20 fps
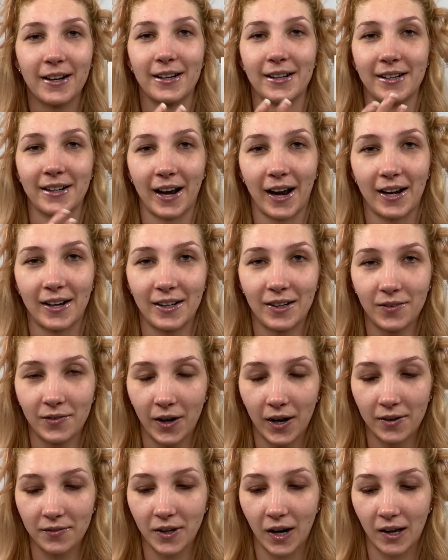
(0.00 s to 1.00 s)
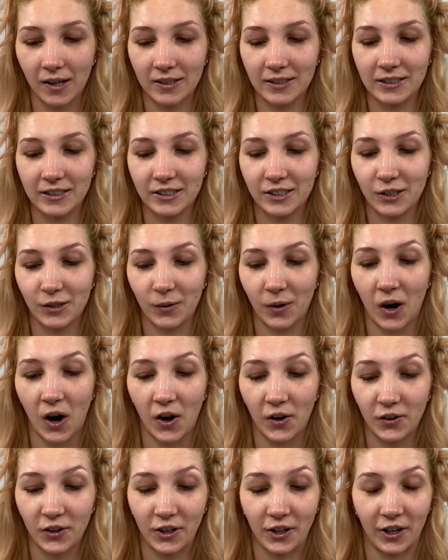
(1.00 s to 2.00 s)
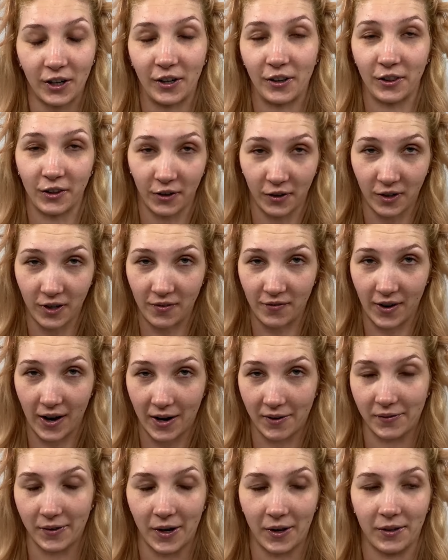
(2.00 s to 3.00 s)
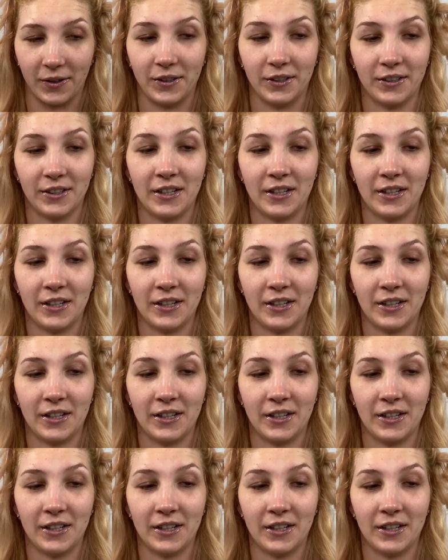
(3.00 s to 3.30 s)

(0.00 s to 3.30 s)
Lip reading: $95 to $135,